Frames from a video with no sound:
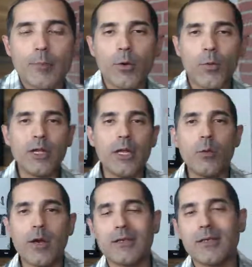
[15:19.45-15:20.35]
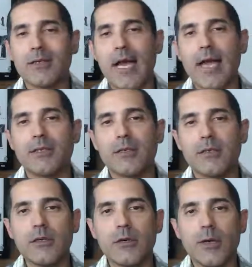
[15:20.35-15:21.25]
But really what it's designed to
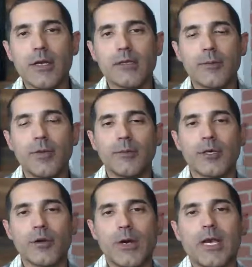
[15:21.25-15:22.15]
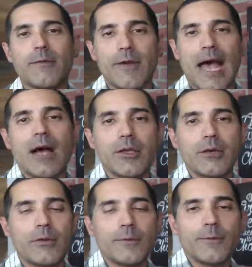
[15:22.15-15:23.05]
do is to be able to create
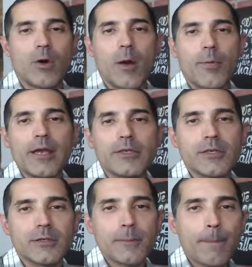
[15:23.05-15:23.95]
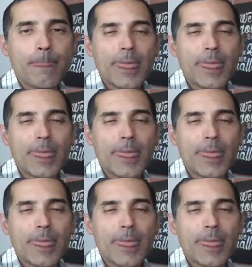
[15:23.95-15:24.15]
value for our patients.